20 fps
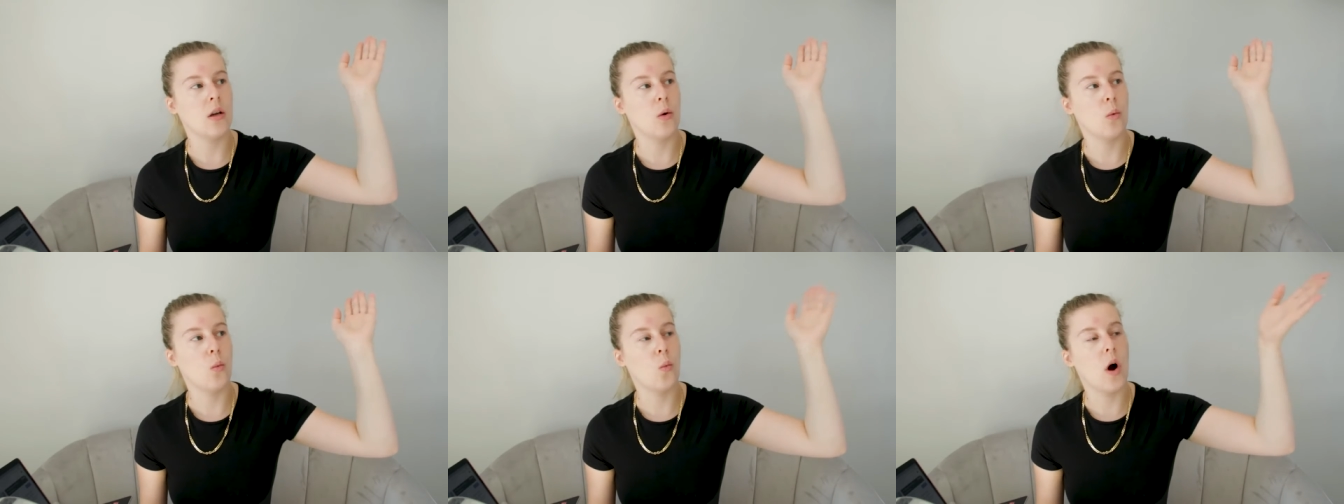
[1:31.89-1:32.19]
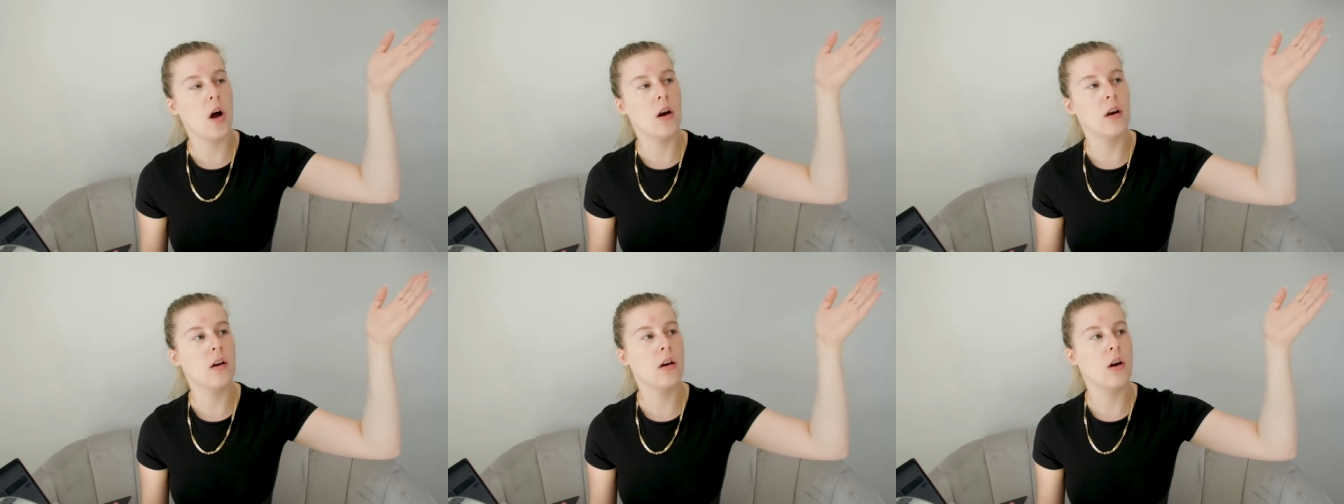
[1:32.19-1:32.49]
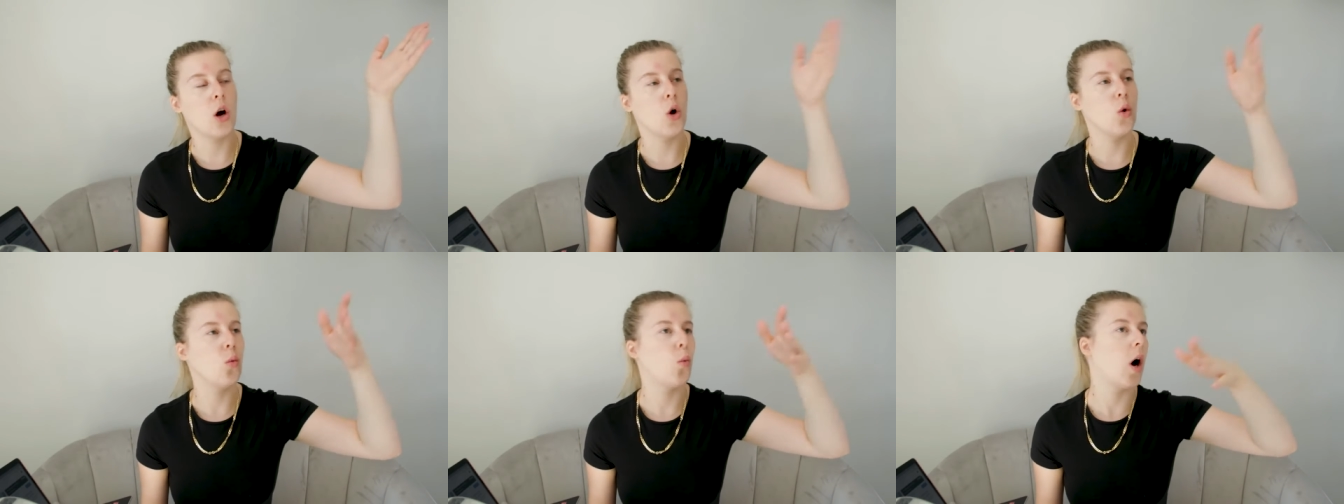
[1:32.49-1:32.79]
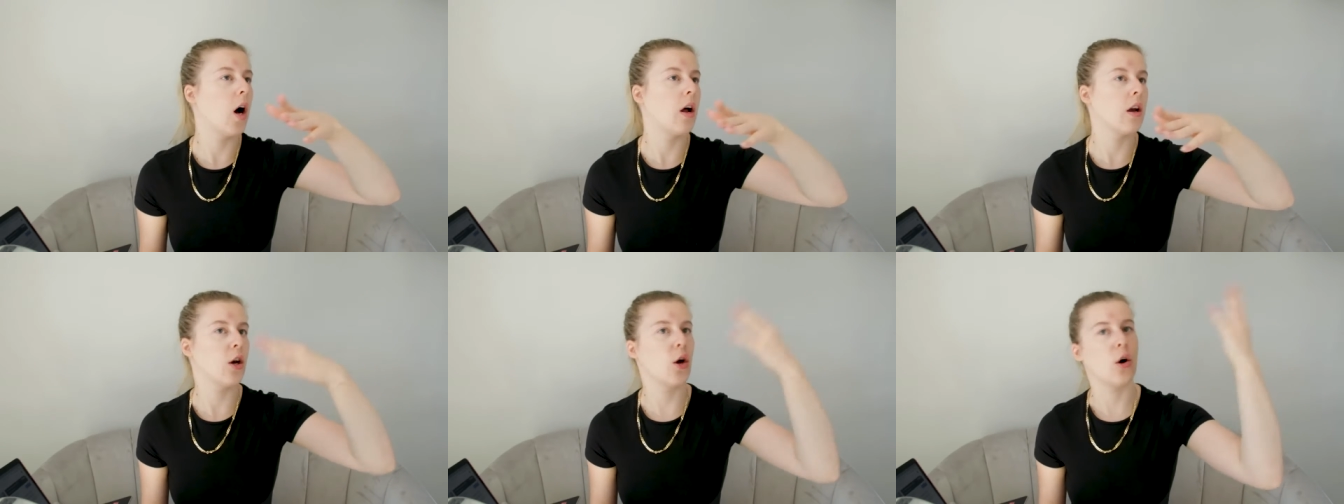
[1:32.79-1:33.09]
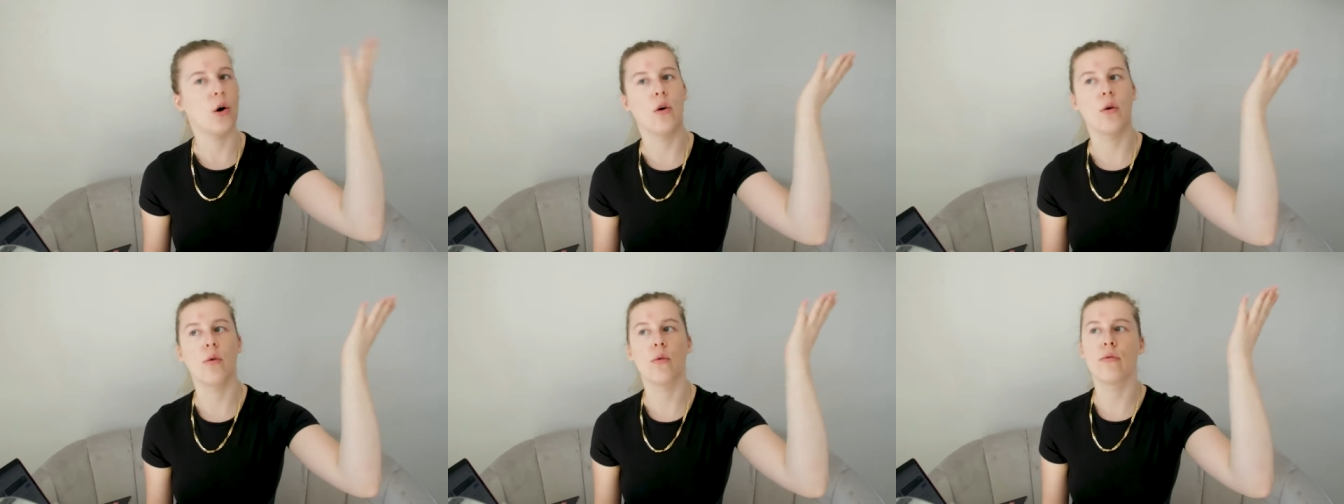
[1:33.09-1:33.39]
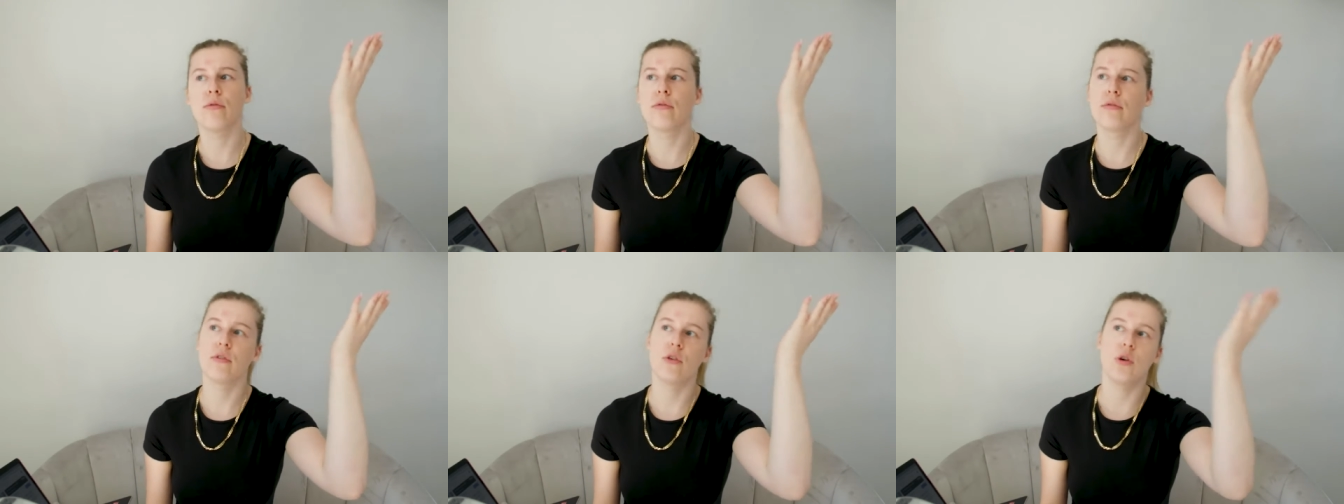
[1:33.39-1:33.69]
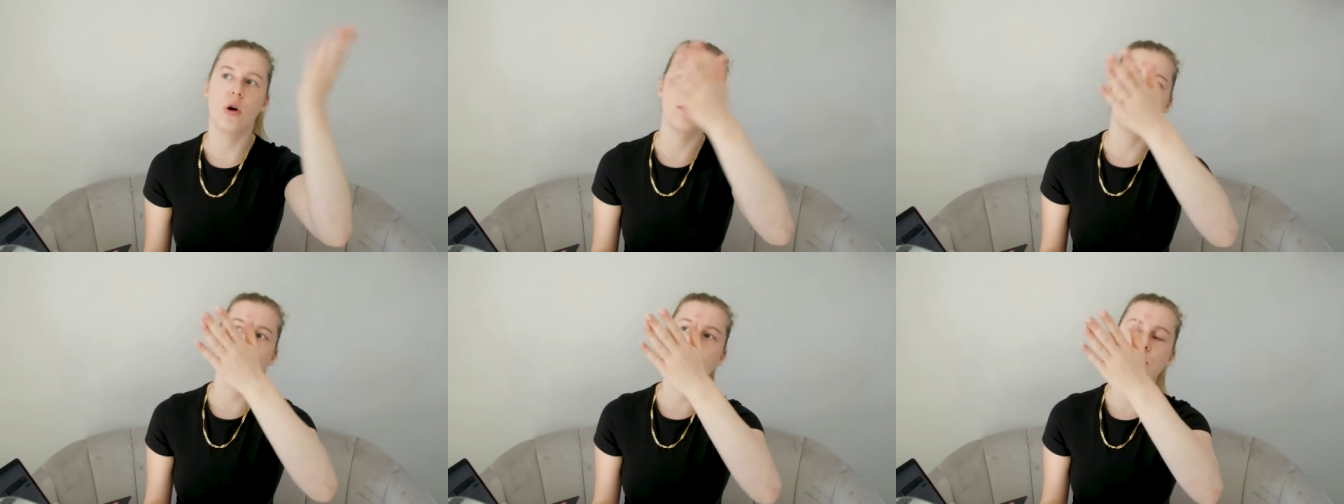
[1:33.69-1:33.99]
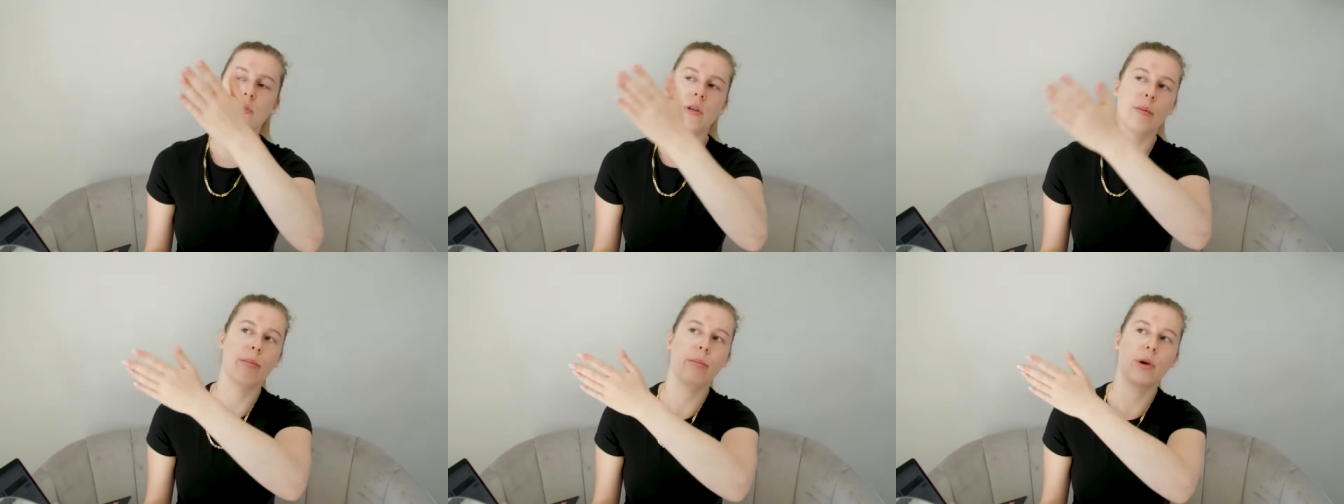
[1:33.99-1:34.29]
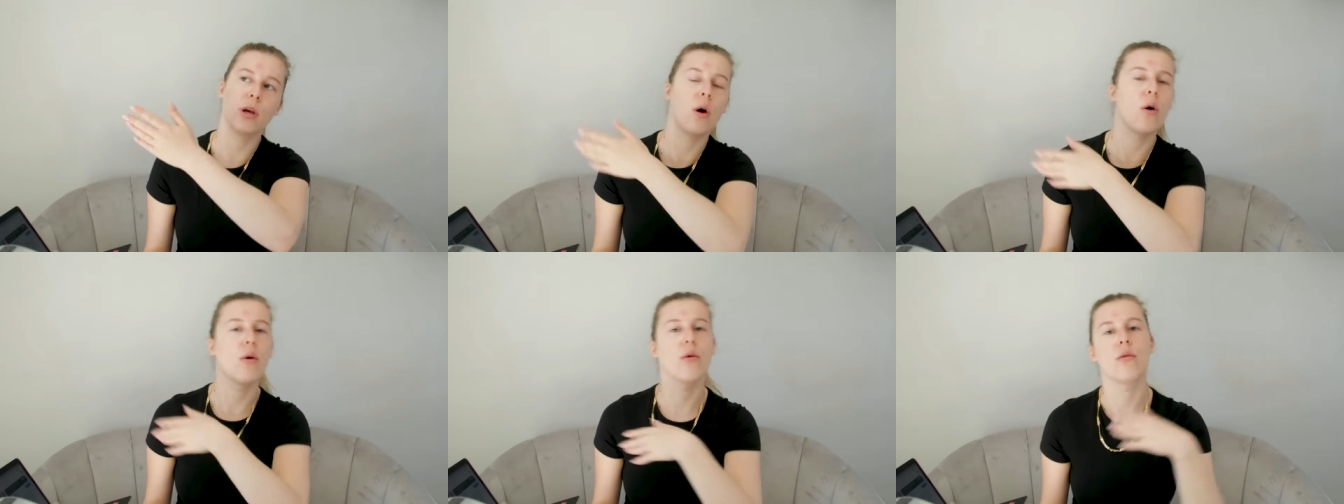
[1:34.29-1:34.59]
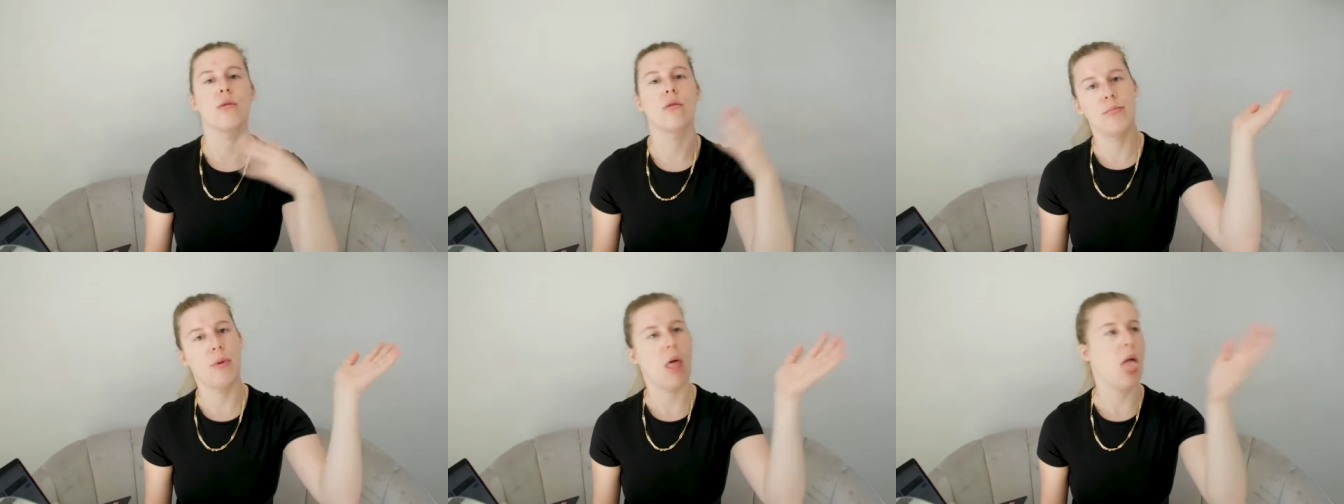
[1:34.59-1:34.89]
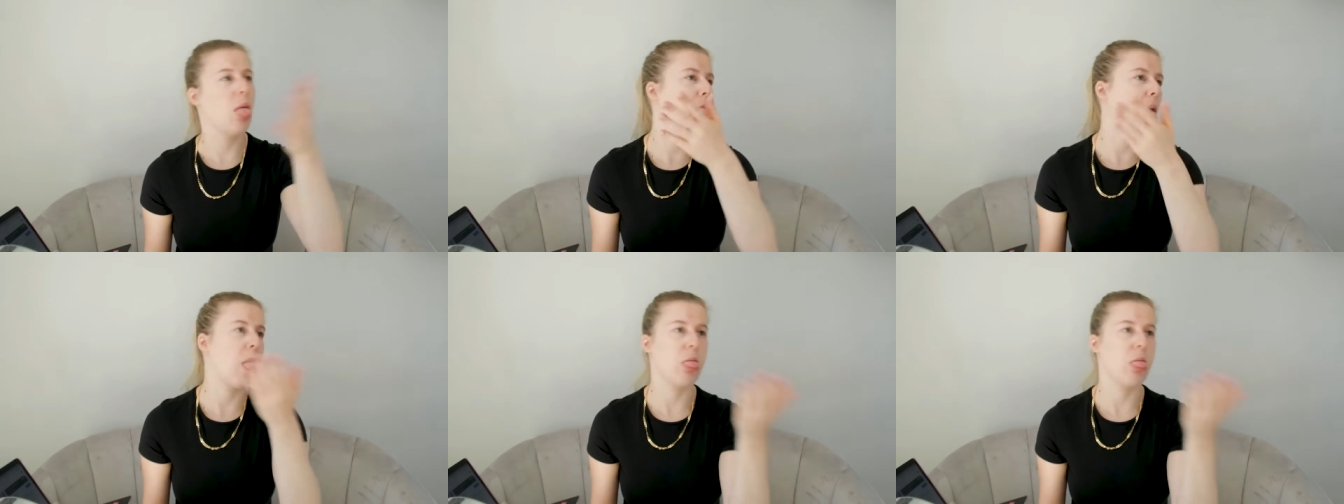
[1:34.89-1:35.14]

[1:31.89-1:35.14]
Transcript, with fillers: 101 of novels and beyond, blah, blah,